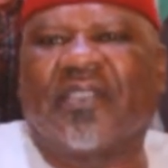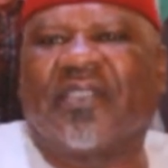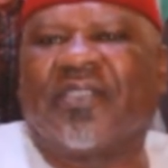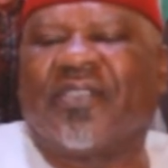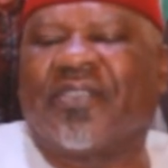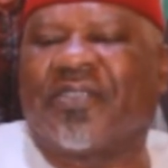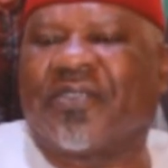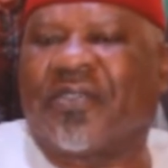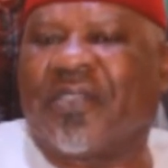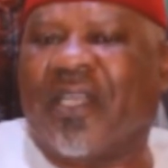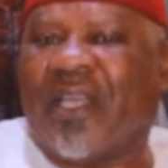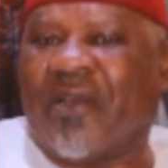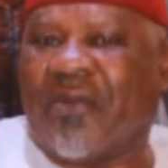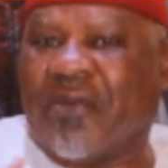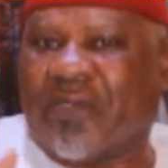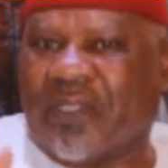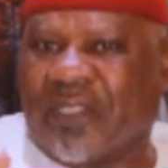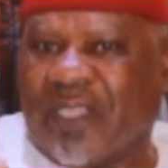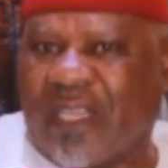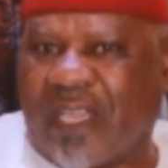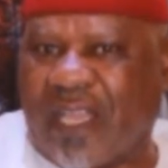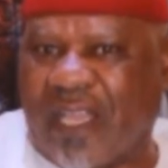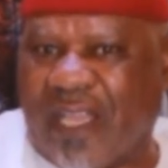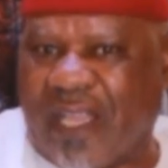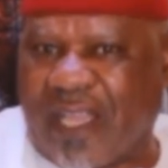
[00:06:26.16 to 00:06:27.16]
So that
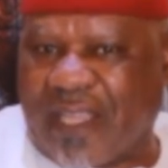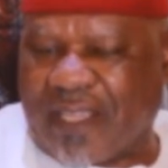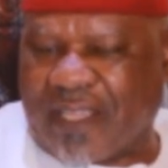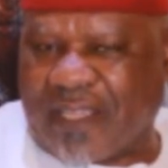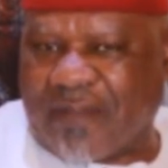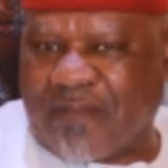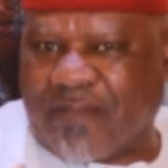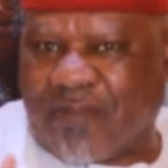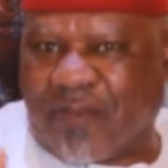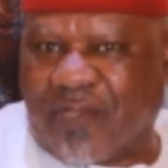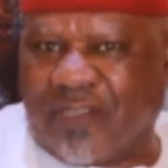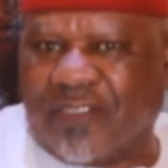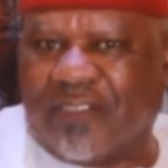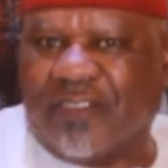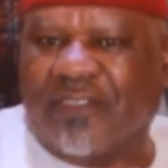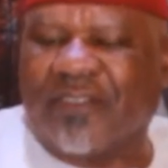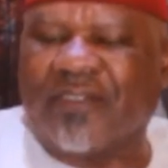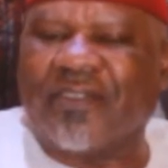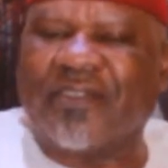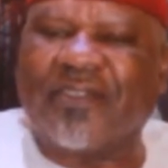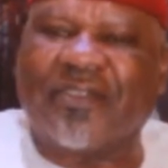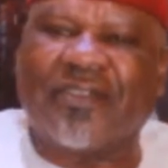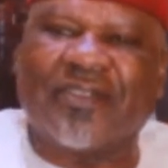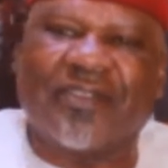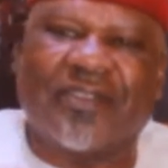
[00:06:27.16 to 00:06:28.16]
was how I keep
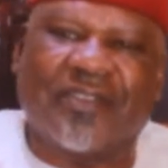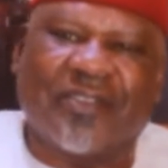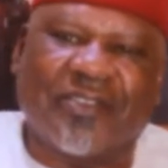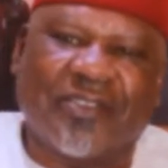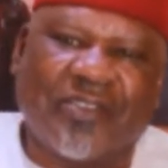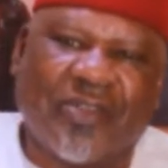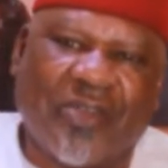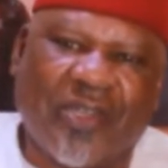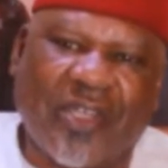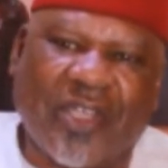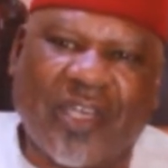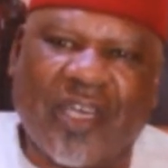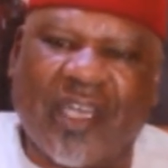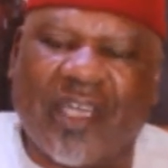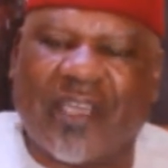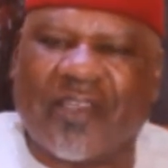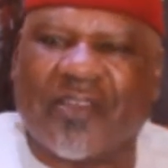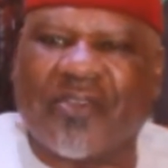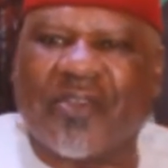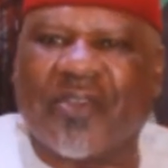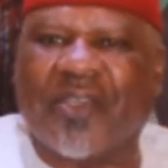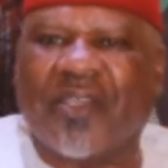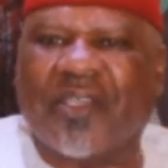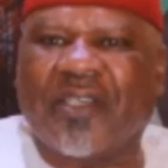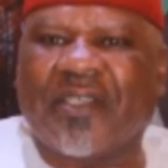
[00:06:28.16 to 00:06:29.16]
on going and
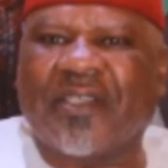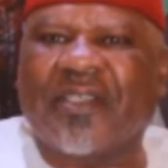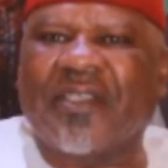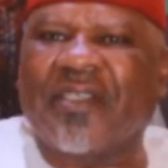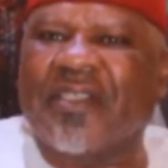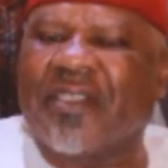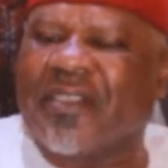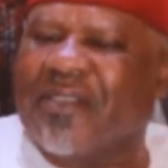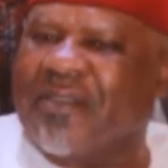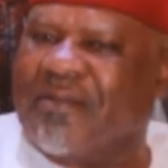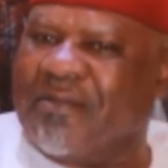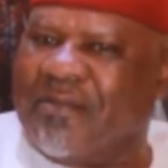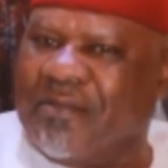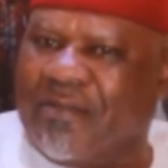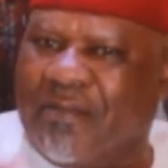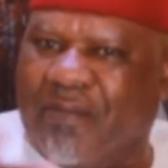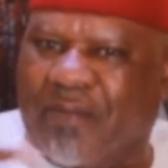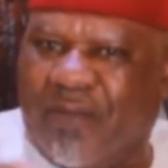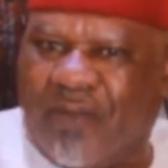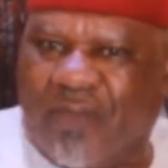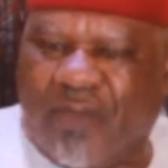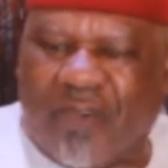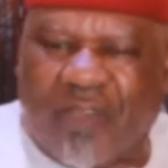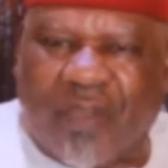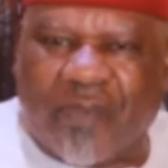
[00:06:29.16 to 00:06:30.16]
going,
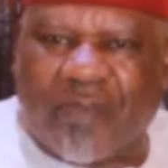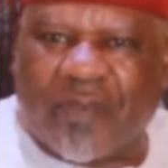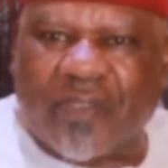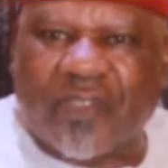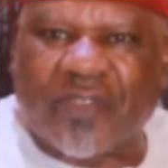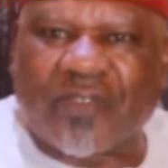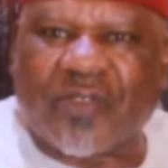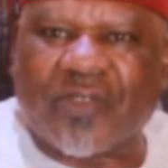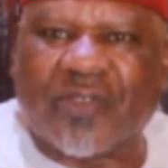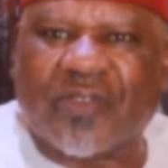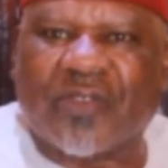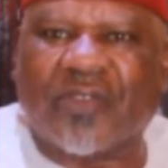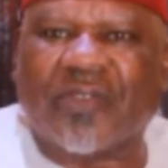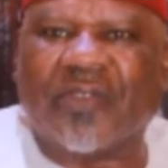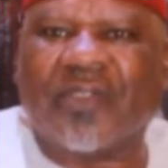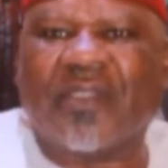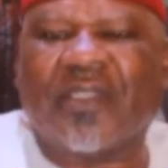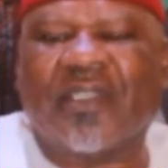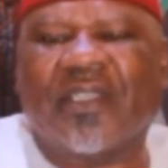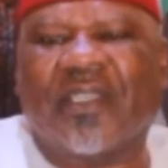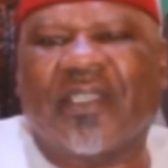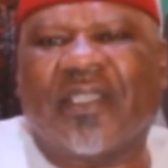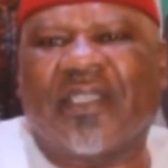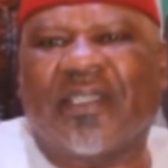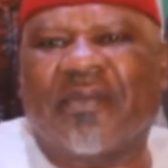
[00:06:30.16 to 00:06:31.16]
blown up into
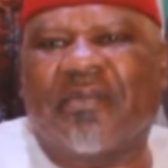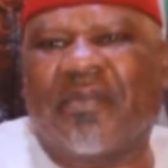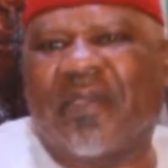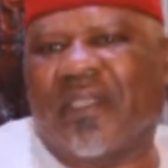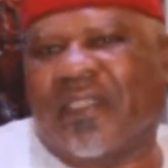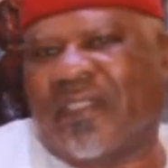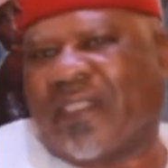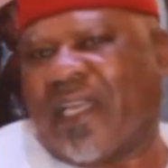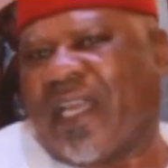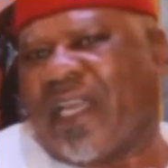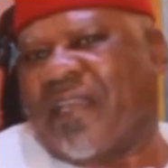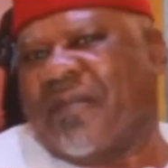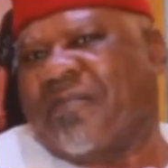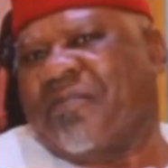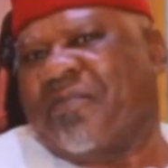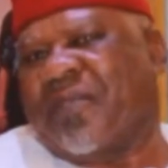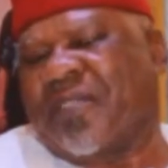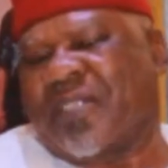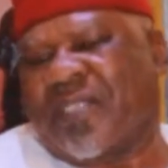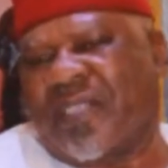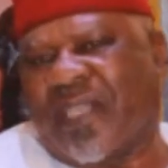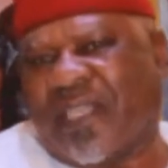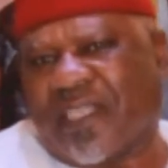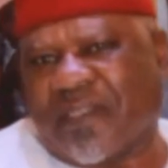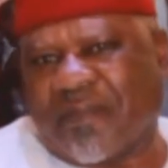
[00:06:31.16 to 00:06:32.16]
a big-time
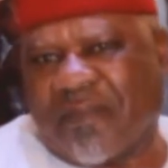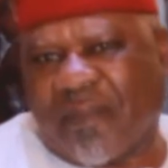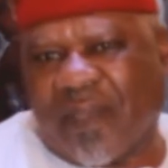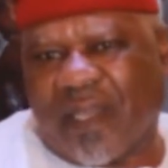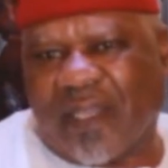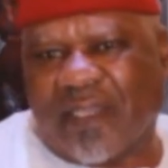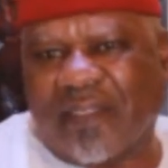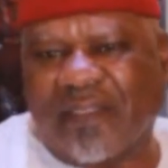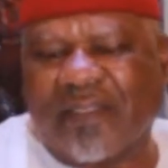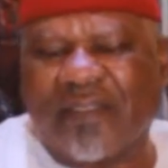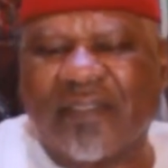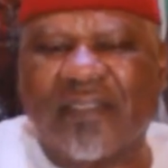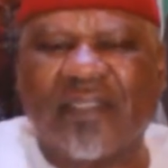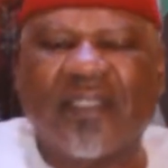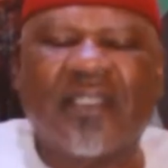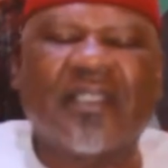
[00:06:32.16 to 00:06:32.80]
businessman.